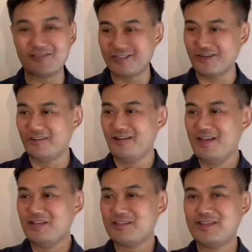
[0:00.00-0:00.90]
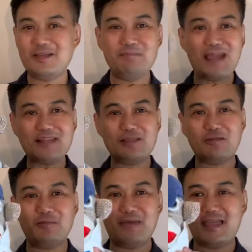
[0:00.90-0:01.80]
So she made this
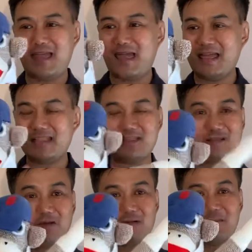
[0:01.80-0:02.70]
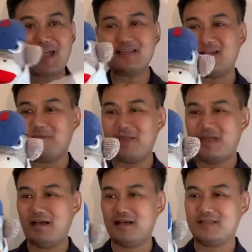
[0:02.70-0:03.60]
for me and it's so amazing
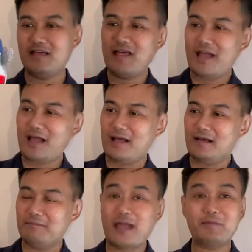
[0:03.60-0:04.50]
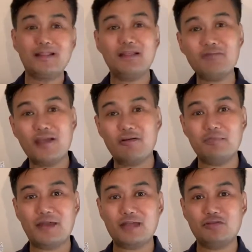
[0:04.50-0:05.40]
because um, I've been living here in
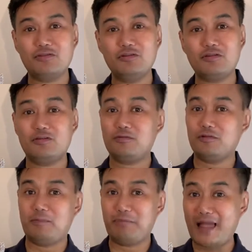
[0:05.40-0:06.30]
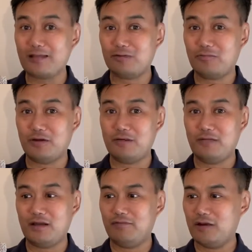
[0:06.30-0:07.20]
Massachusetts for the past
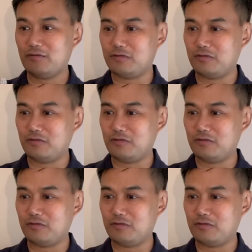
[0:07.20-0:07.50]
25 years.